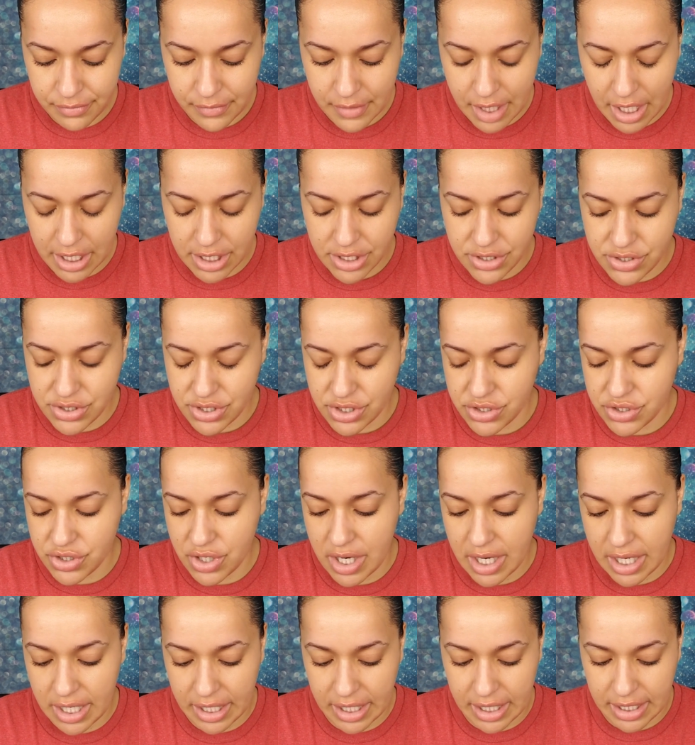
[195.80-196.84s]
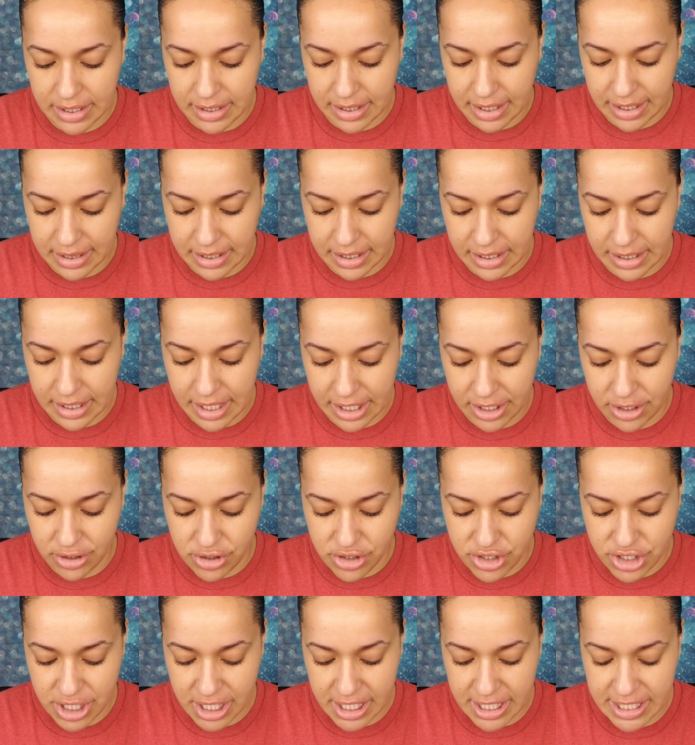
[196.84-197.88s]
I used to try and get like the lighter
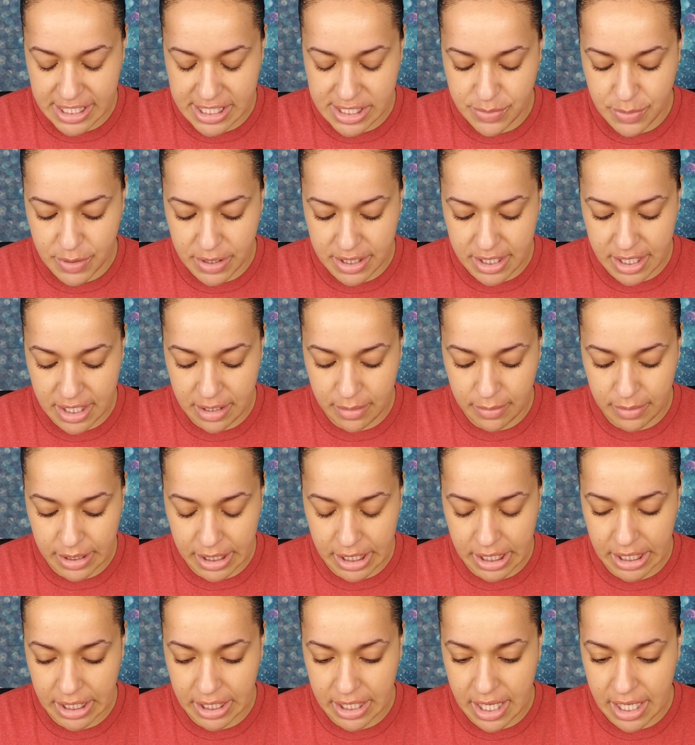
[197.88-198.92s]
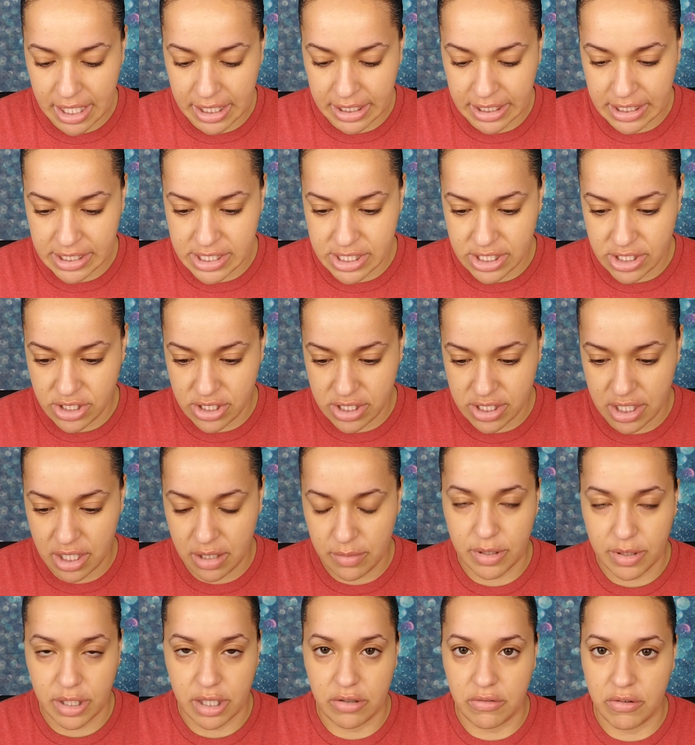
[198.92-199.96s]
shades, but then I'm like, I need to just
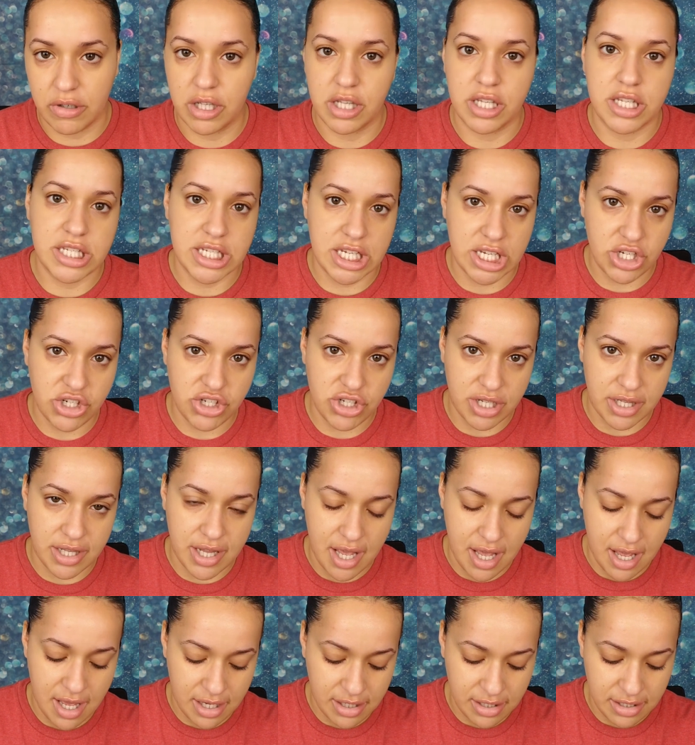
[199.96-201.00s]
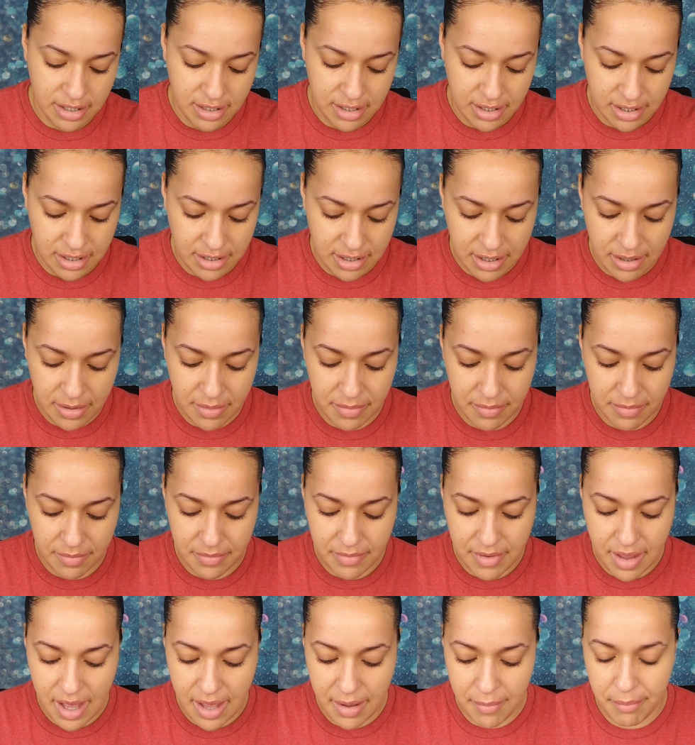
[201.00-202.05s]
come to the realization that
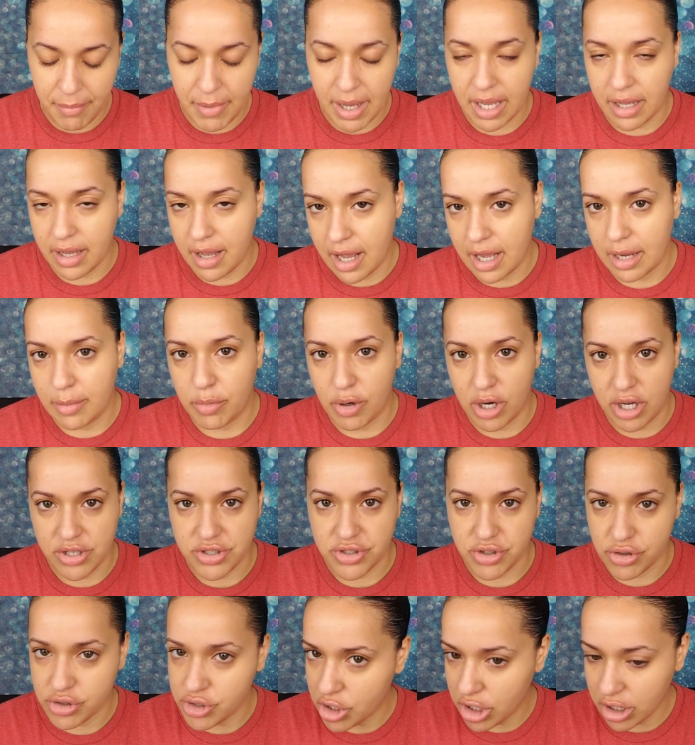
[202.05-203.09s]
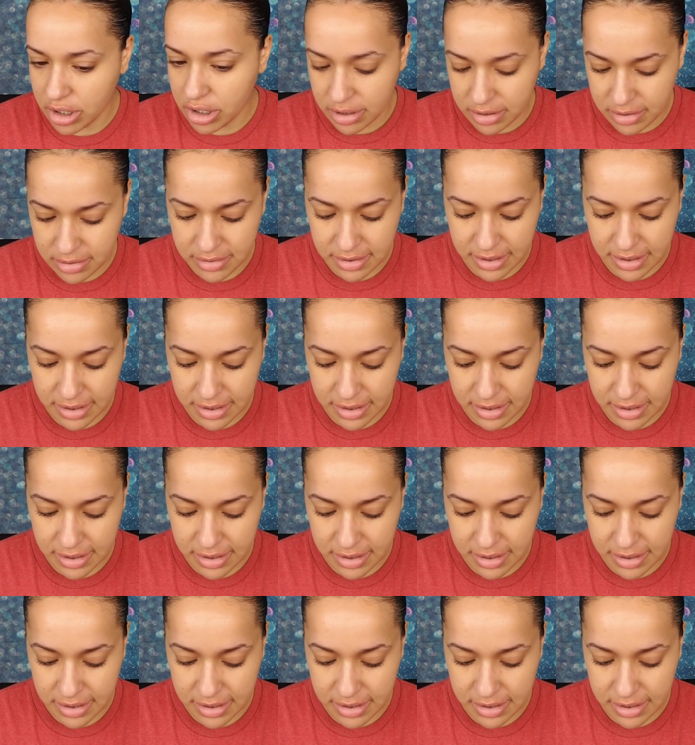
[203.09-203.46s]
my eyebrows are dark.